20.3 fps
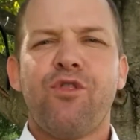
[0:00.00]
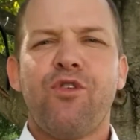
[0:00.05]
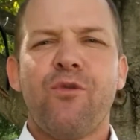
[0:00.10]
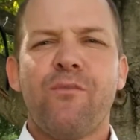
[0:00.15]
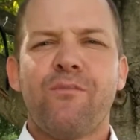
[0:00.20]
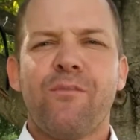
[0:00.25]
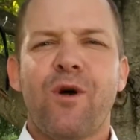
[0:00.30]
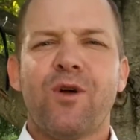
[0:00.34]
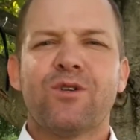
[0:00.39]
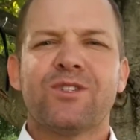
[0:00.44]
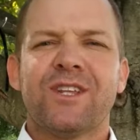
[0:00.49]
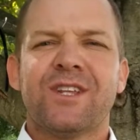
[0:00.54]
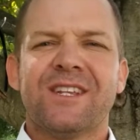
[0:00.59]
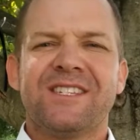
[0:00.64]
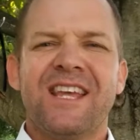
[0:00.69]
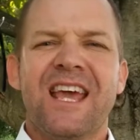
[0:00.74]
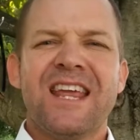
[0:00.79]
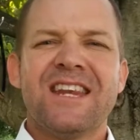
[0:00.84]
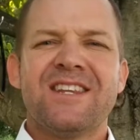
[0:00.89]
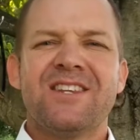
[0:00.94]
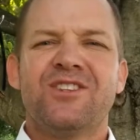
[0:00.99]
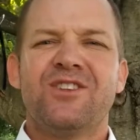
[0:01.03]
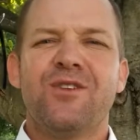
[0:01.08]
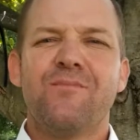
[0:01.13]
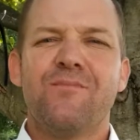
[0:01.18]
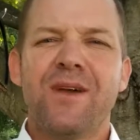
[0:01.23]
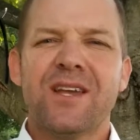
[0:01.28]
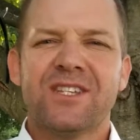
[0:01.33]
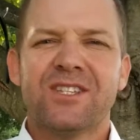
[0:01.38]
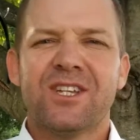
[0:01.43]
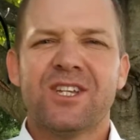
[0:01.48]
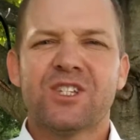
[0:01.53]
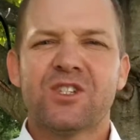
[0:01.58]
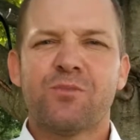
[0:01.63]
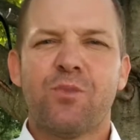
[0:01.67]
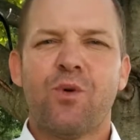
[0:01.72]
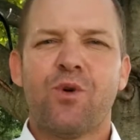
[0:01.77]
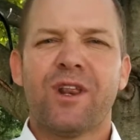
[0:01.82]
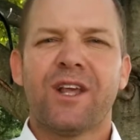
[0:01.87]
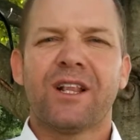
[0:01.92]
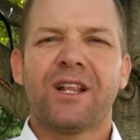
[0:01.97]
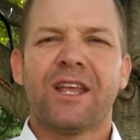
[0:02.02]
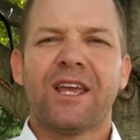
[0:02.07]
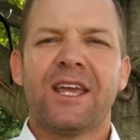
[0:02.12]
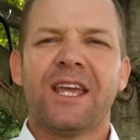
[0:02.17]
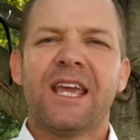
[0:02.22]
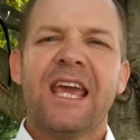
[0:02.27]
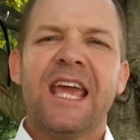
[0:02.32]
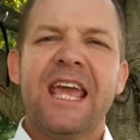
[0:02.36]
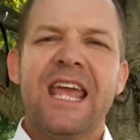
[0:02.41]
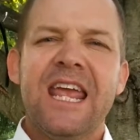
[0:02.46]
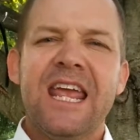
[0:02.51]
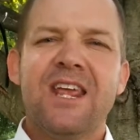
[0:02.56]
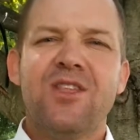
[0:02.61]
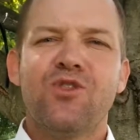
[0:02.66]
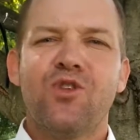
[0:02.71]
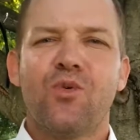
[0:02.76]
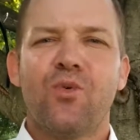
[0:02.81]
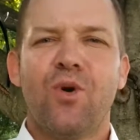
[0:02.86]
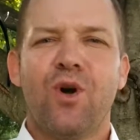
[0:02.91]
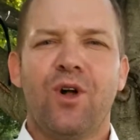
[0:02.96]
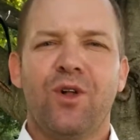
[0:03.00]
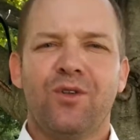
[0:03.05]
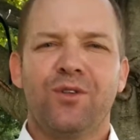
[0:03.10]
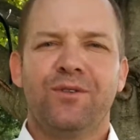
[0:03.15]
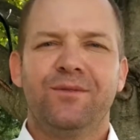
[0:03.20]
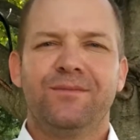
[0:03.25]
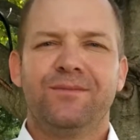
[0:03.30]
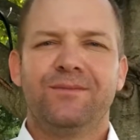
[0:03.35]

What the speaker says: most attended domestic sporting league in the world.